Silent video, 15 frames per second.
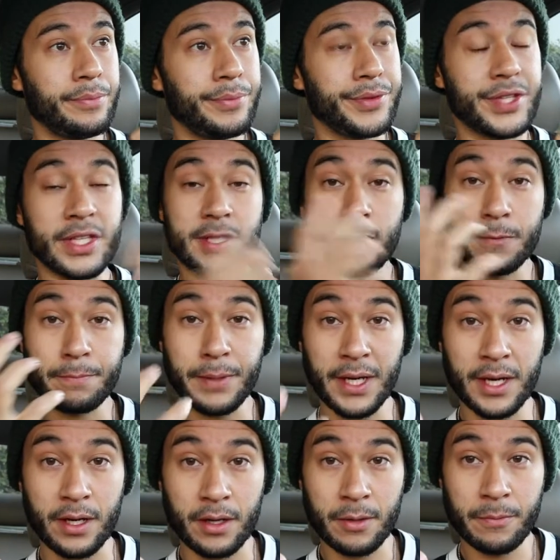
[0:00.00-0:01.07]

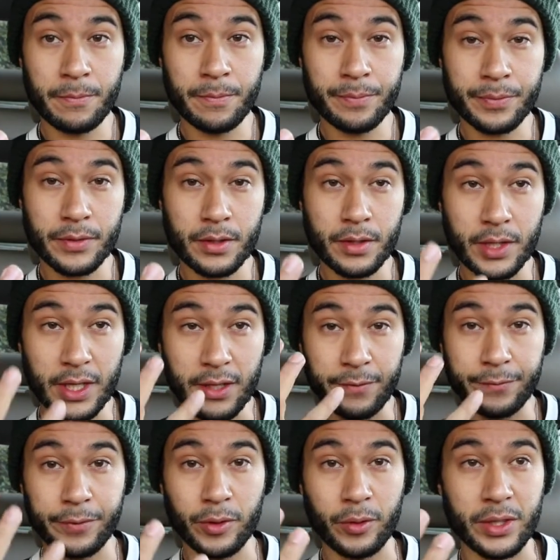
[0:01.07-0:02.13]
despair
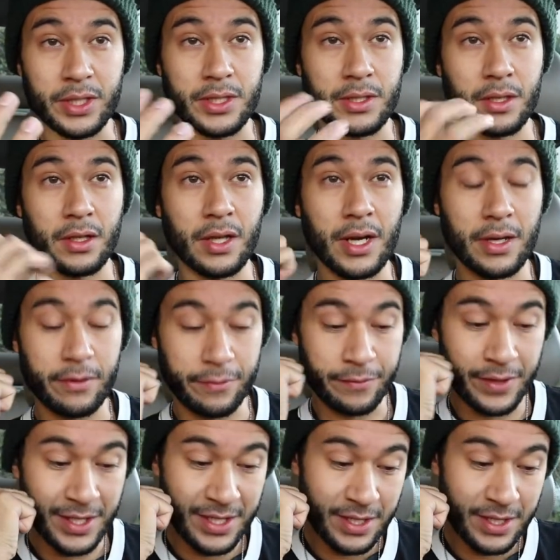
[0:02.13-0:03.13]
influence, a lot of